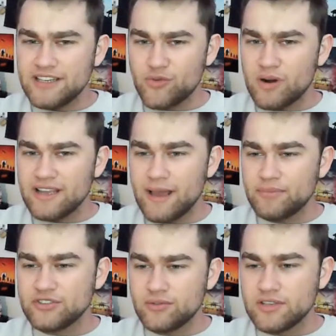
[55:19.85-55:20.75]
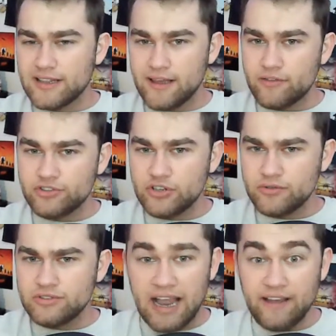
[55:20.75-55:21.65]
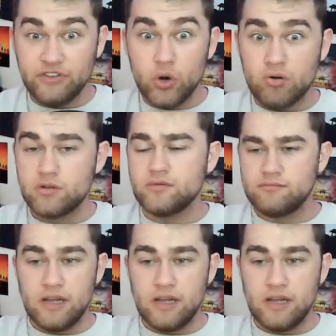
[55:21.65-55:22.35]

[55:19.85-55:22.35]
20 episodes like the other shows? I have no clue.